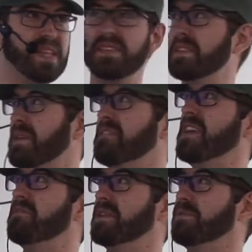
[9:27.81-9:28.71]
This is my
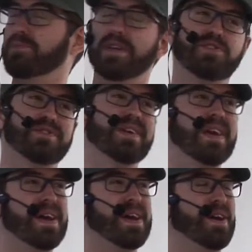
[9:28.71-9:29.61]
favorite quotation
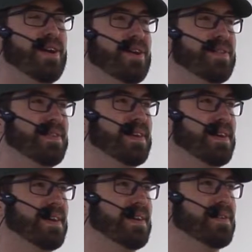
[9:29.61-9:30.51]

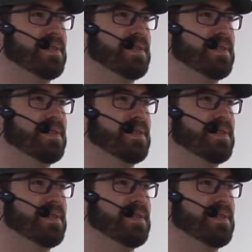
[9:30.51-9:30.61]
on